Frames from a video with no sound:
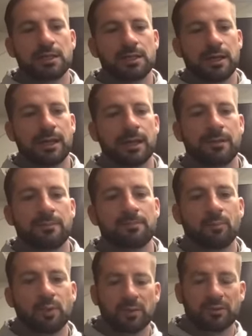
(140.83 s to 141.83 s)
Um,
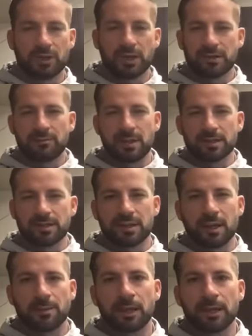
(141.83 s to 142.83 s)
we, have tried to mix it
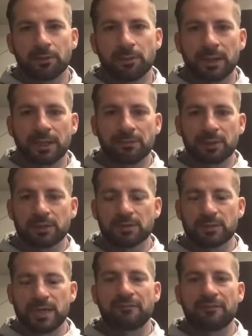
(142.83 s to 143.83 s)
up a little bit because
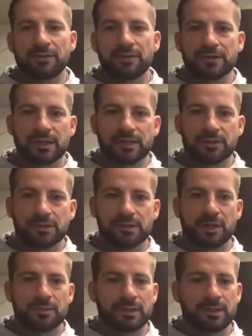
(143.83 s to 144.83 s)
we have had this extra
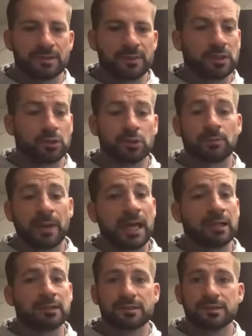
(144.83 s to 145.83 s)
time. So there's been a good
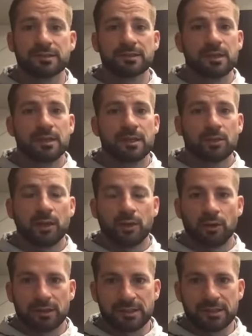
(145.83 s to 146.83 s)
balance, quite
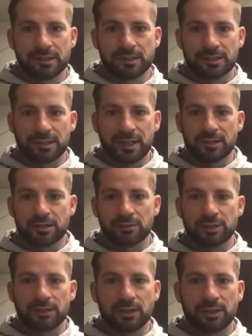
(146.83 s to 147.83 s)
honestly, to the schedule.
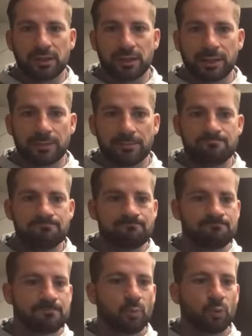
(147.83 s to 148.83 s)
I think um,
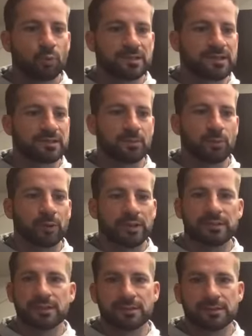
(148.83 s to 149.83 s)
we're always
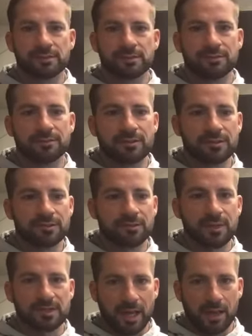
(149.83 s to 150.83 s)
disappointed to to
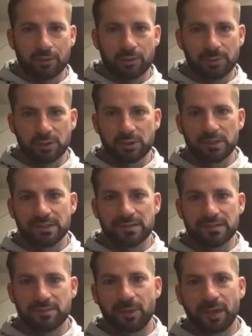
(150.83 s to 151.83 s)
miss out on
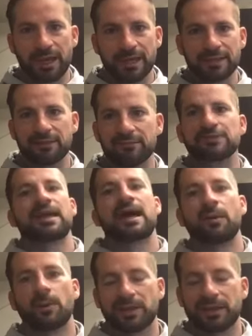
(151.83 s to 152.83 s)
opportunities to play, given
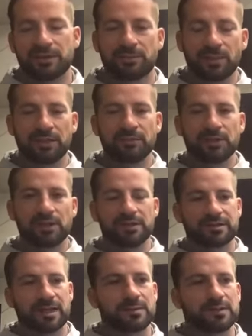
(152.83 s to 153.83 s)
how long it had been. But at the
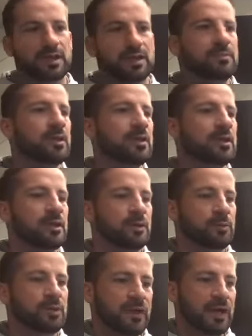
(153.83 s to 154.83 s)
same time,
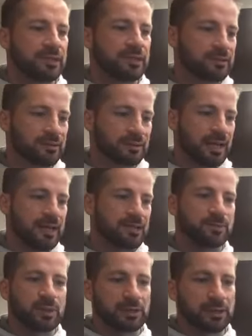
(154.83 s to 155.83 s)
we've had that
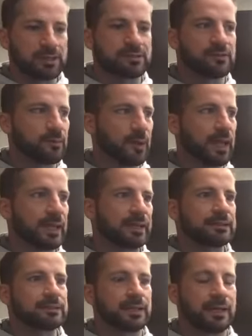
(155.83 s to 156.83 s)
experience of
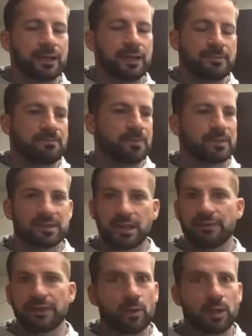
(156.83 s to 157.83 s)
playing um,
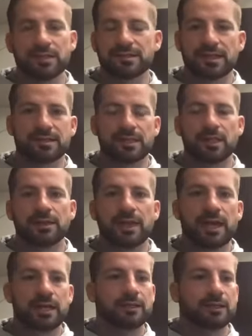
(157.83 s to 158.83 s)
Sunday, Wednesday,
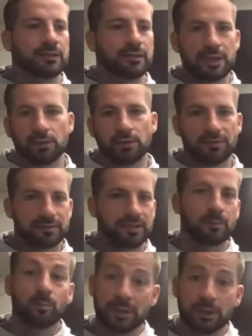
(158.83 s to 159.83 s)
Sunday, and then all of a
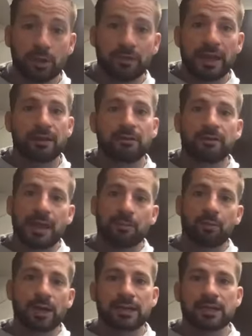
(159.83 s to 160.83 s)
sudden we got that that
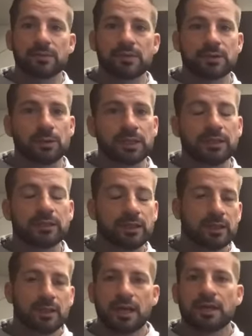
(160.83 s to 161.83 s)
break in between
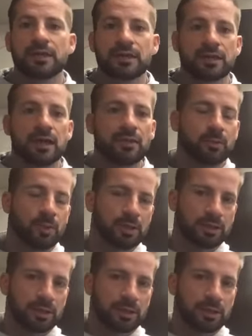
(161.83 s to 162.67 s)
and then another one.